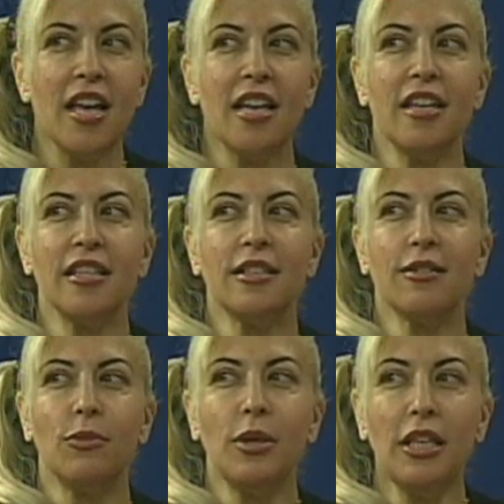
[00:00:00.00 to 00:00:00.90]
is
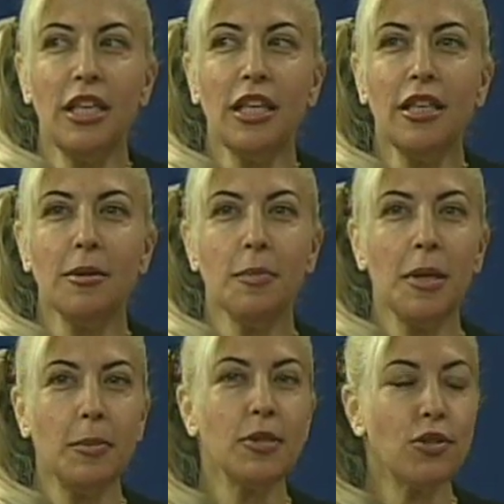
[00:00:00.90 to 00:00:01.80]
we need
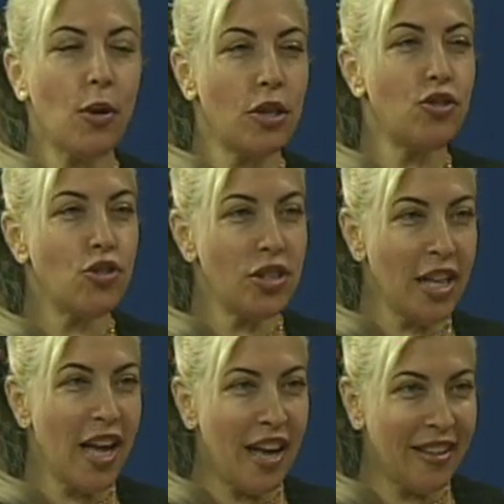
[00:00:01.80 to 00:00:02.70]
people to
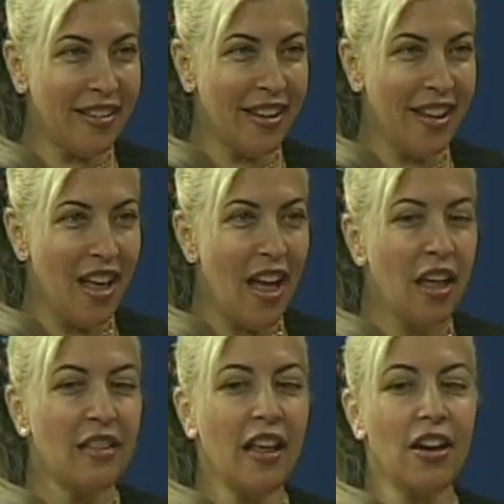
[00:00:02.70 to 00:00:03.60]
understand
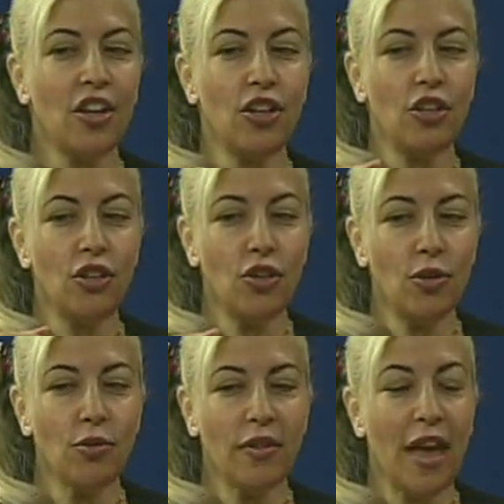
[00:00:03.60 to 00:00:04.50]
that
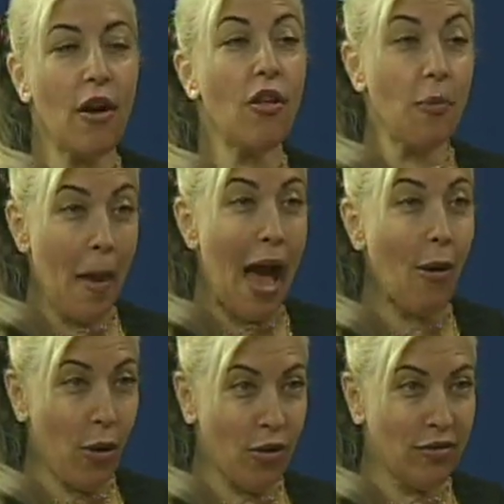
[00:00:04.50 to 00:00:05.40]
they are the
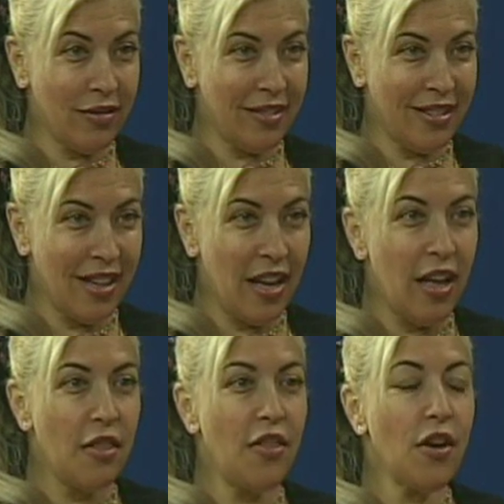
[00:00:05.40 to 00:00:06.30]
power.
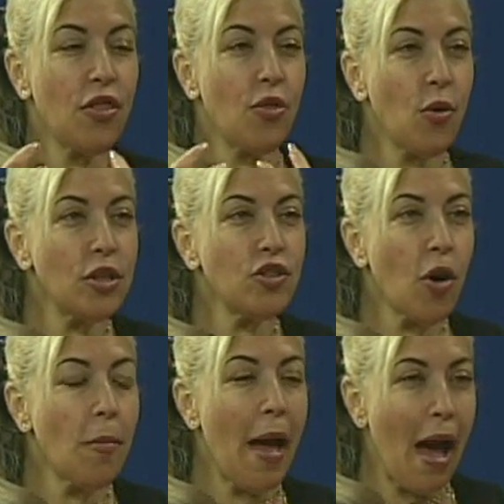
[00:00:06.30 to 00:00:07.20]
Their thoughts
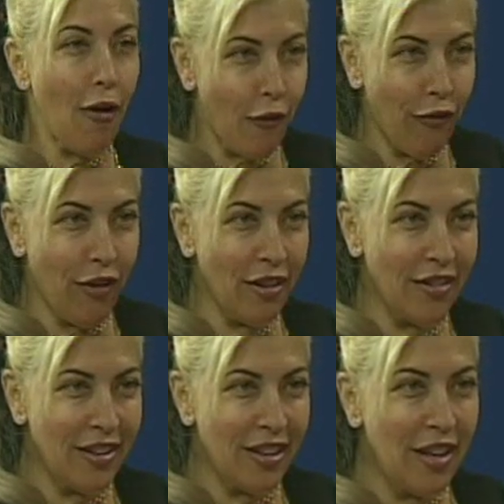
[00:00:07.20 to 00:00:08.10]
are powerful.
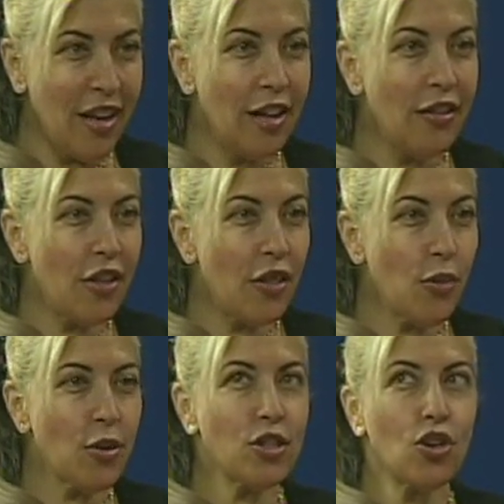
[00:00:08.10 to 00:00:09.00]
Their
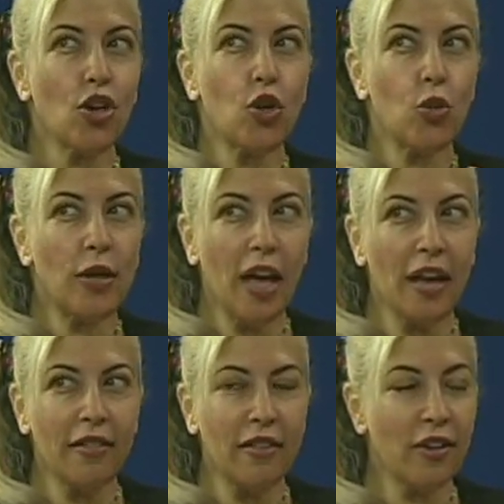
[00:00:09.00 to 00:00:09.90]
thoughts
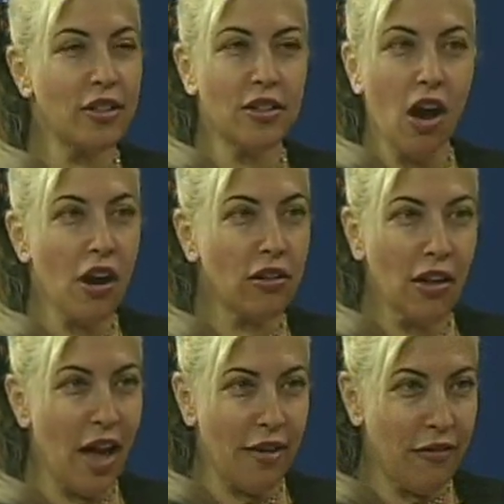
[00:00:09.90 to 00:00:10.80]
create their entire
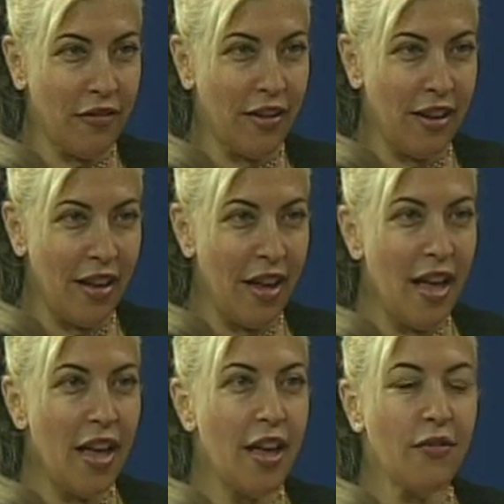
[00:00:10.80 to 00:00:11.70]
life.
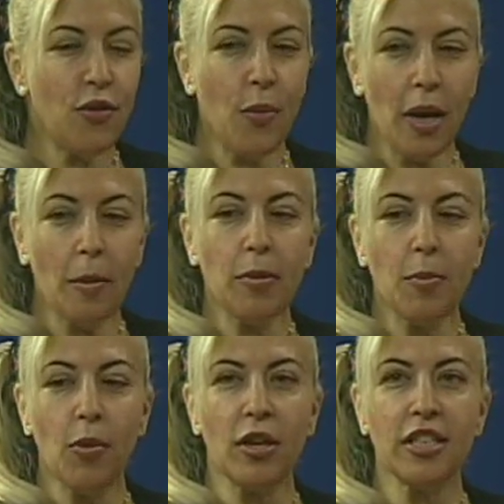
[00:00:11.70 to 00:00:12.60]
If you wake up in the
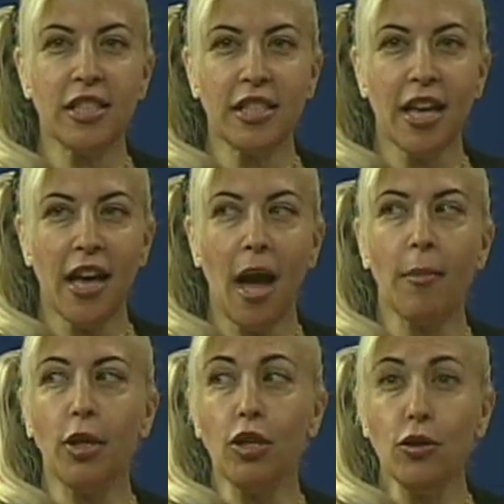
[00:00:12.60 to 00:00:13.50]
morning and say,
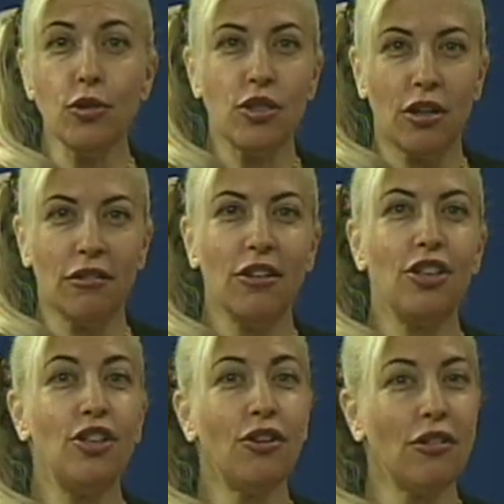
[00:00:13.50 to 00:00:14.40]
I'm a loser,
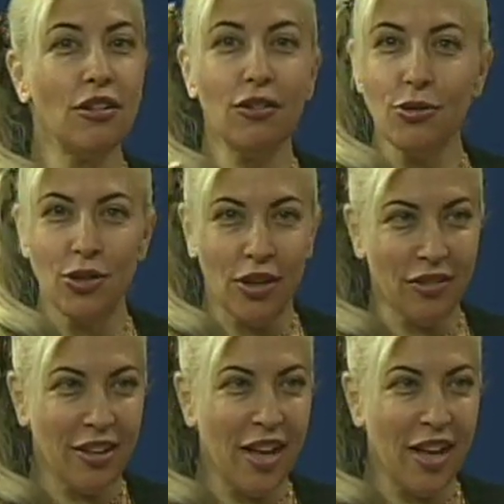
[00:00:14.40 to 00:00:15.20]
you're a loser.